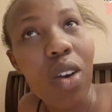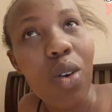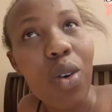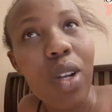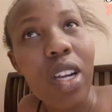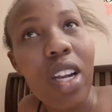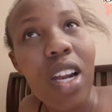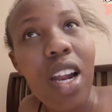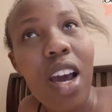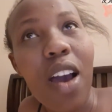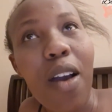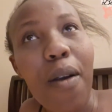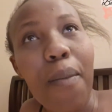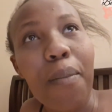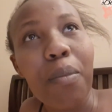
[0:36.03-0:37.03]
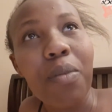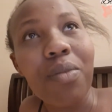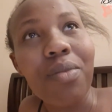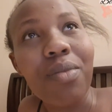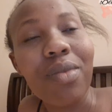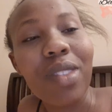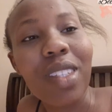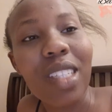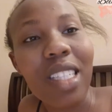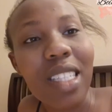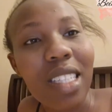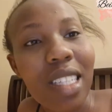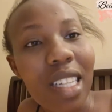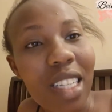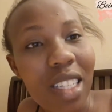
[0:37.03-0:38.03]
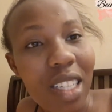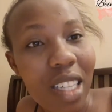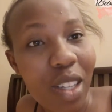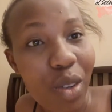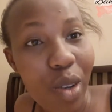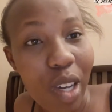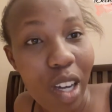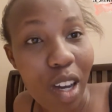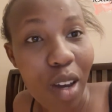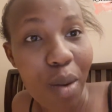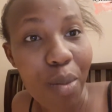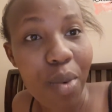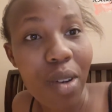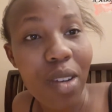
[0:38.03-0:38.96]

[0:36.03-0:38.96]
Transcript: on because it's literally going up